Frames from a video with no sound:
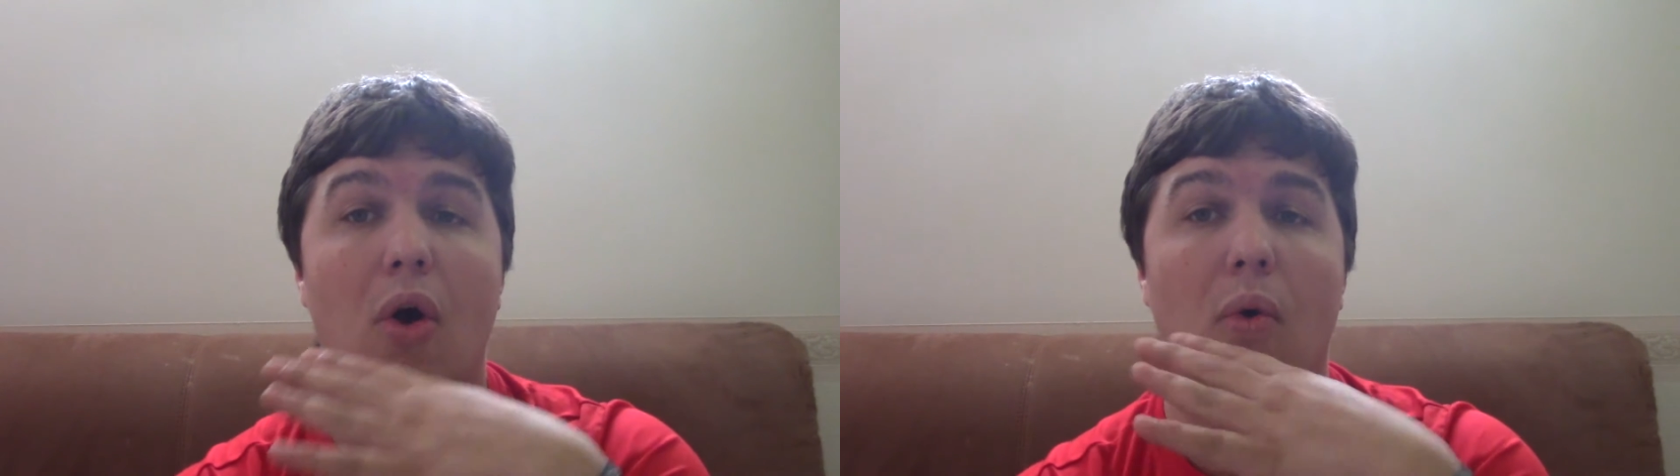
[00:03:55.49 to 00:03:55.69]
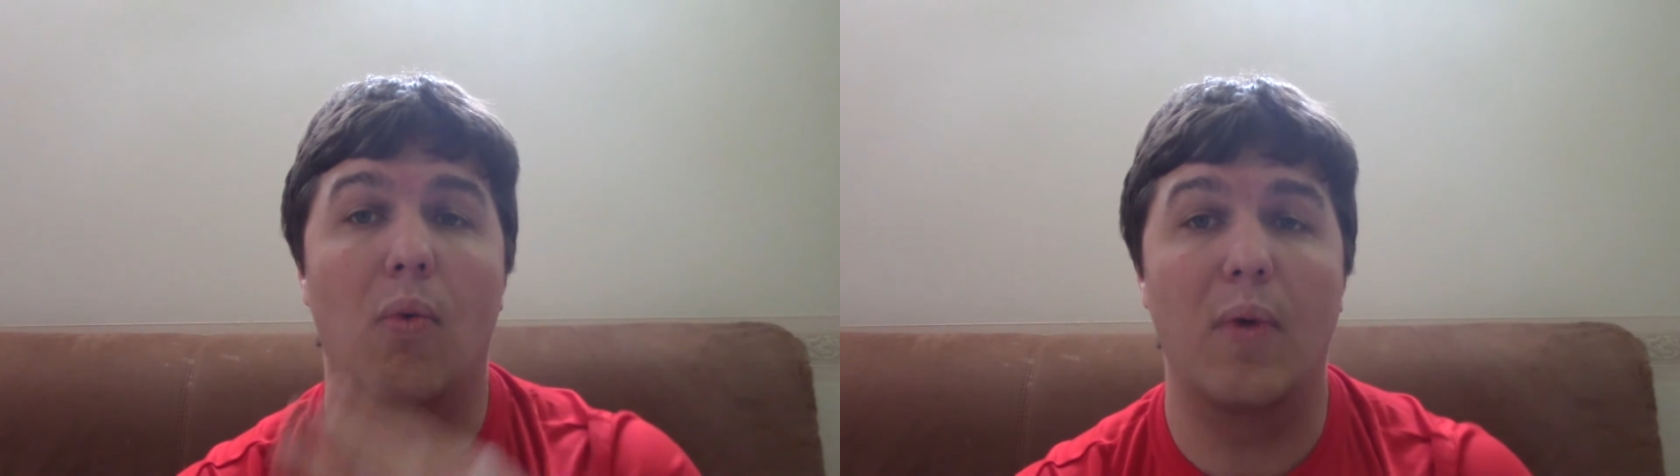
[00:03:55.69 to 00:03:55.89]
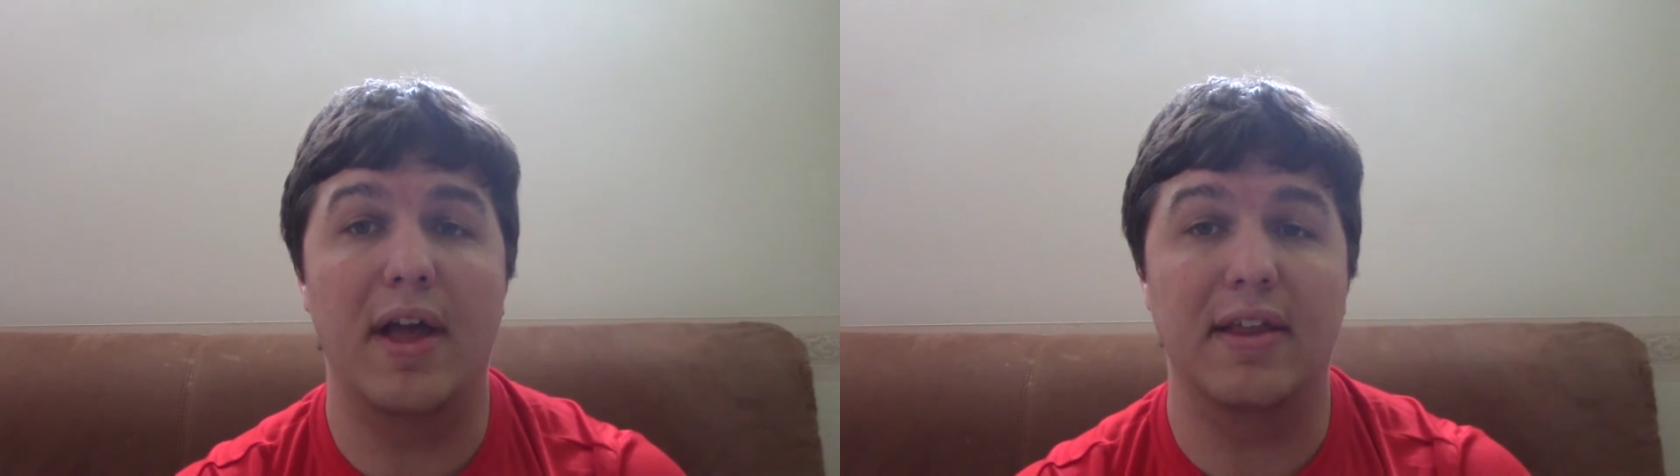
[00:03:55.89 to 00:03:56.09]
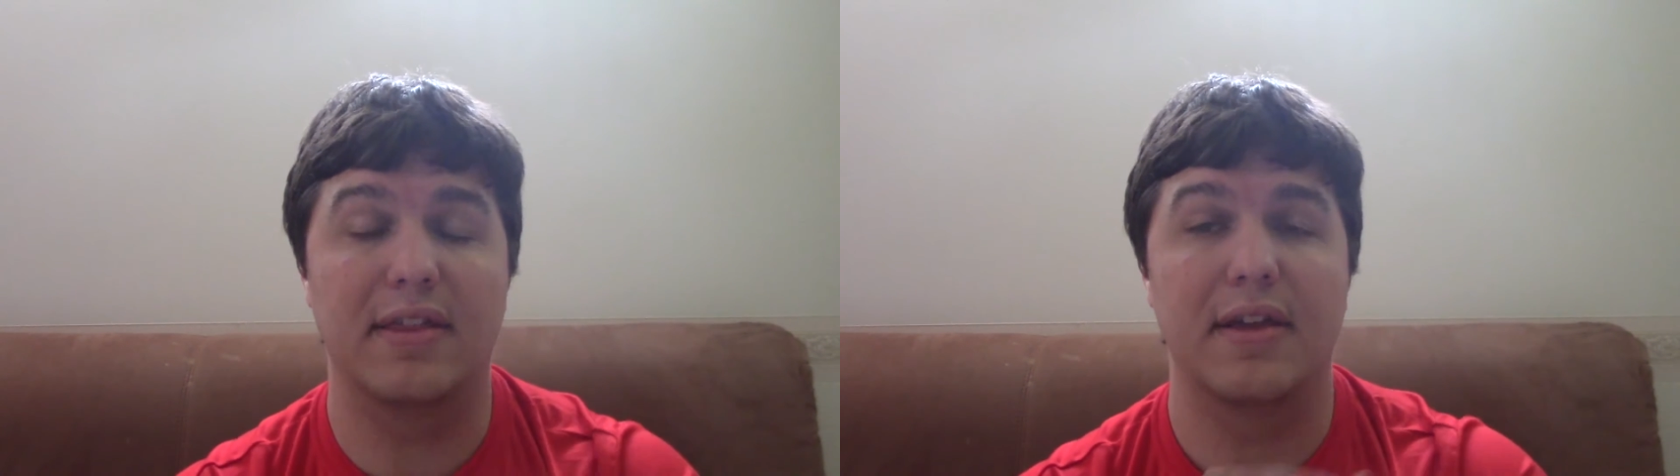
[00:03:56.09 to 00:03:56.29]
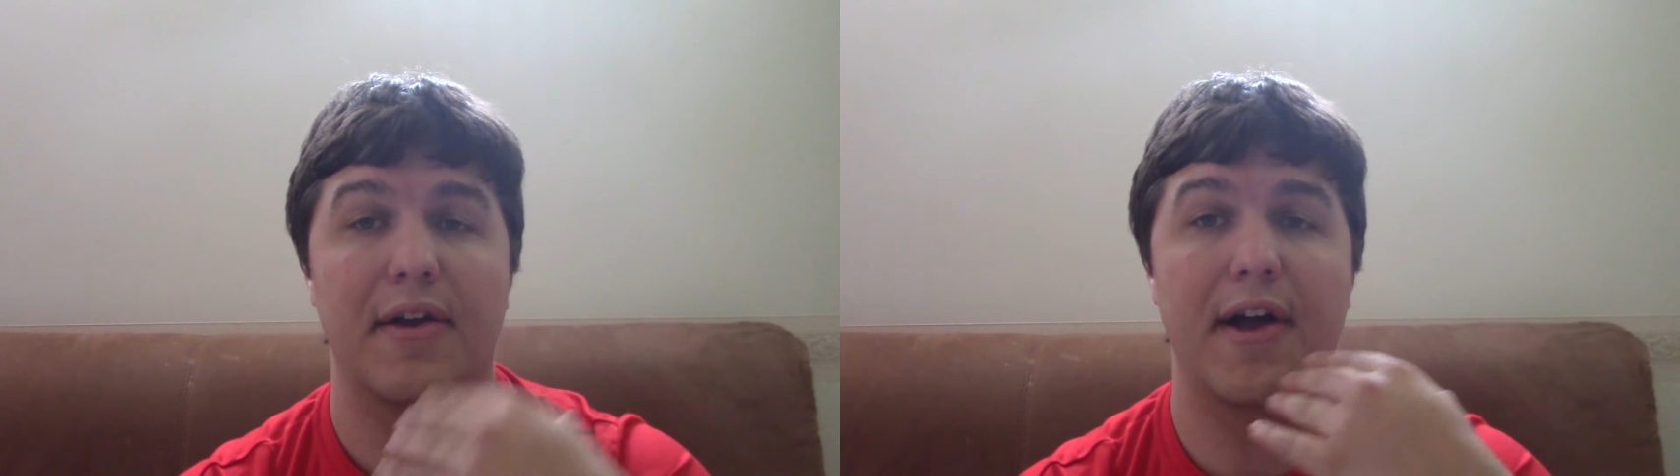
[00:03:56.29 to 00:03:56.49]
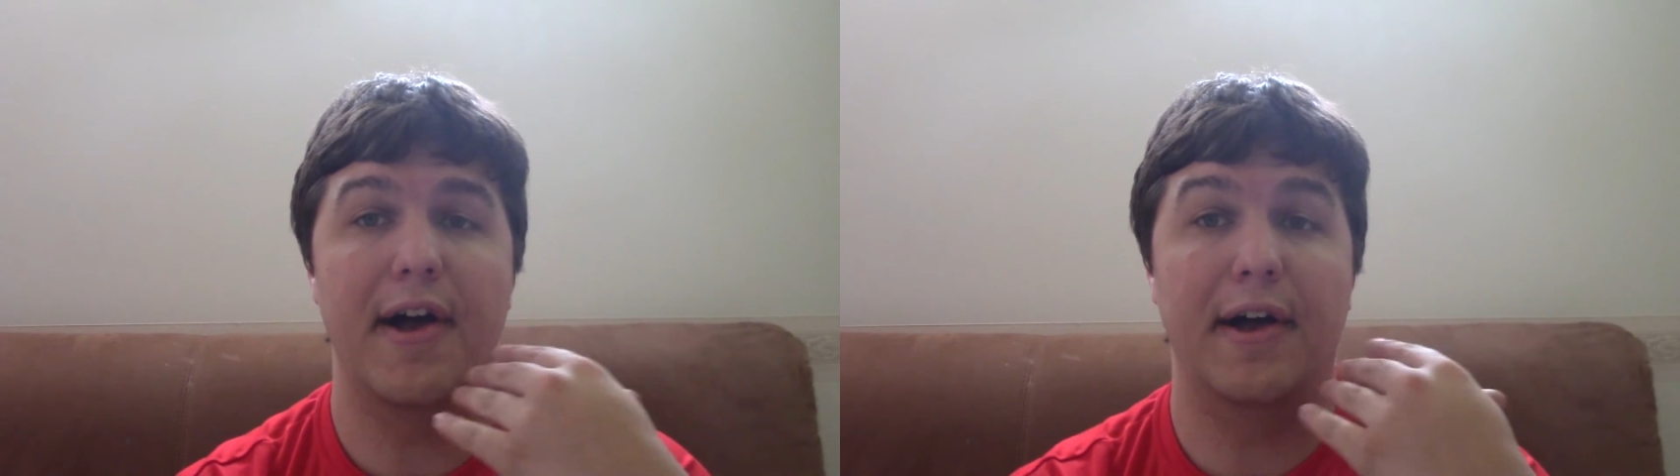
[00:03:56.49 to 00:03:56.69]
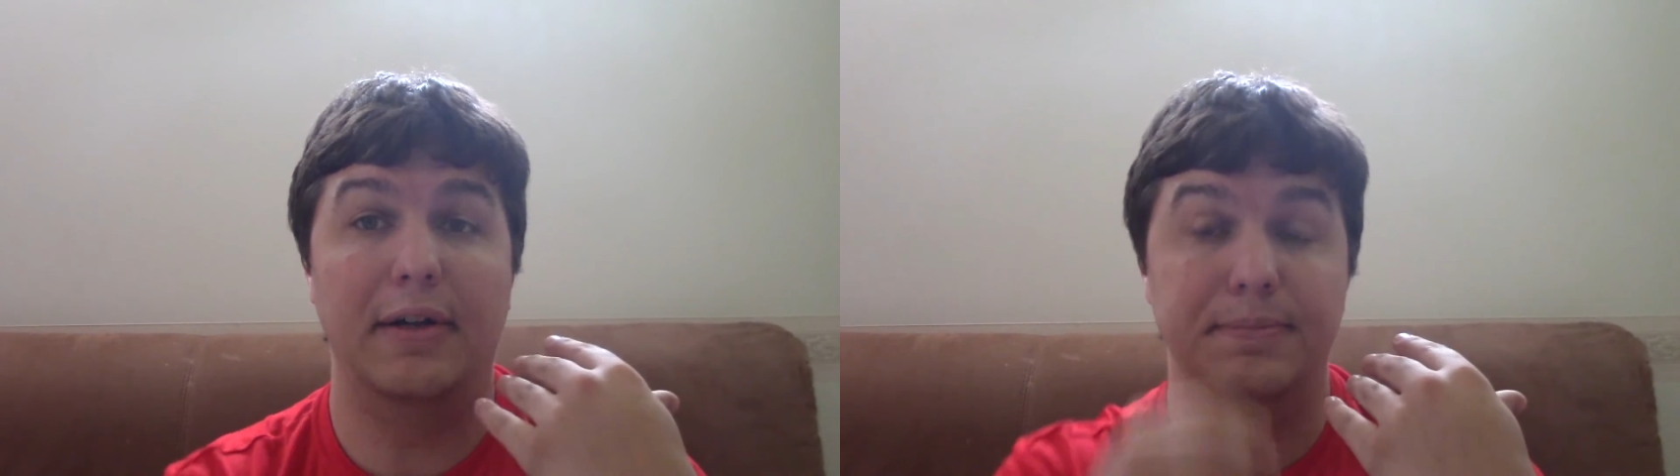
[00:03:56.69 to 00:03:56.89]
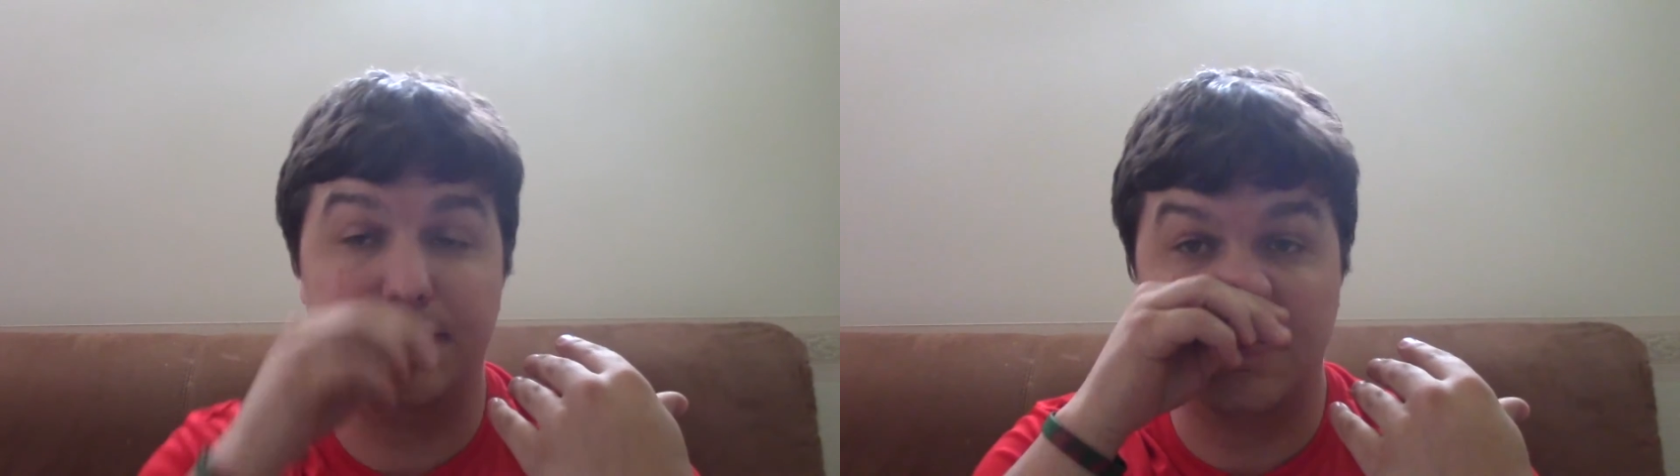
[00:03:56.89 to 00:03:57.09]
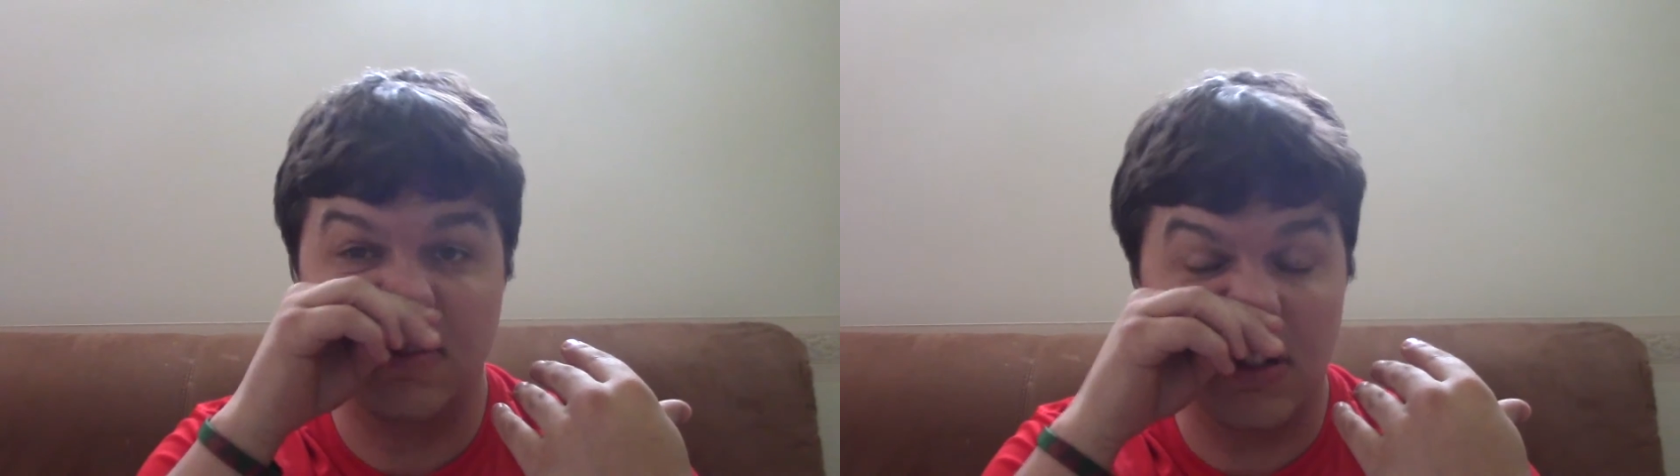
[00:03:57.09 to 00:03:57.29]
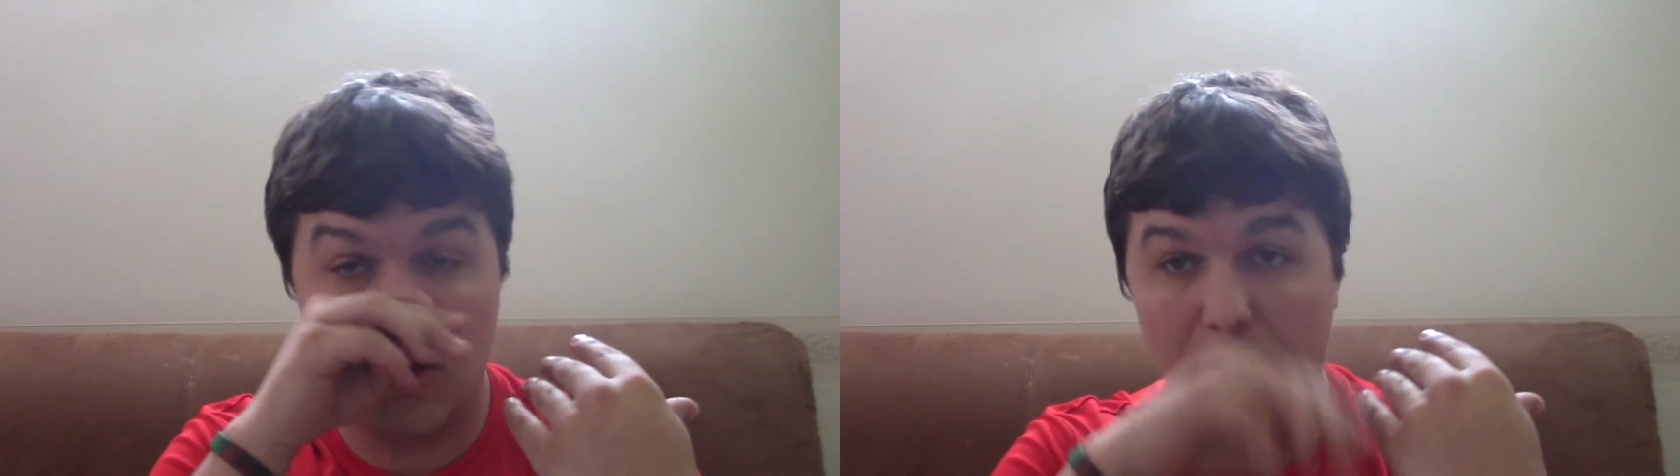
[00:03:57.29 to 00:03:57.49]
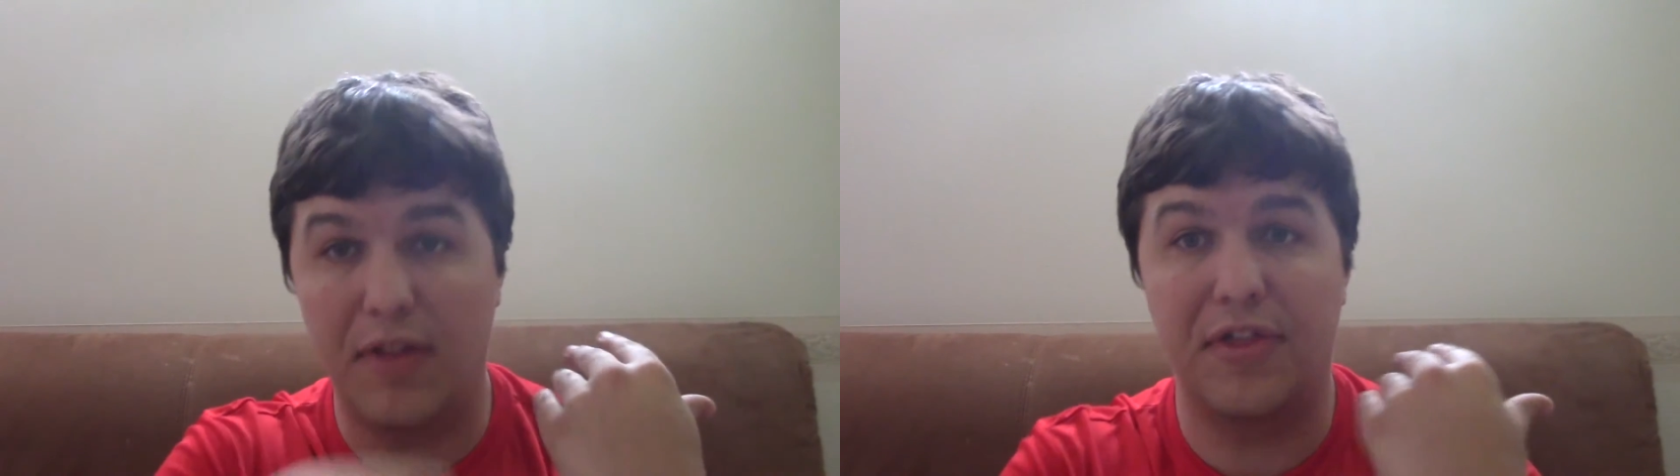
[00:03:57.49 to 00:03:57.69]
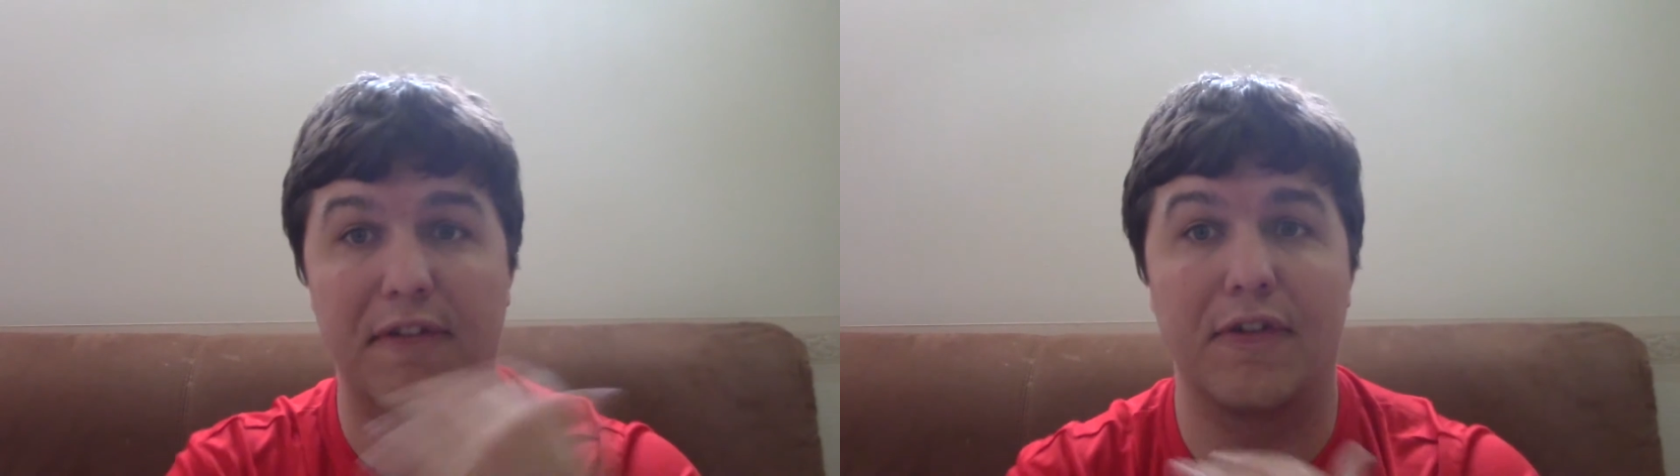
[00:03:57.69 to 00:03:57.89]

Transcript: with the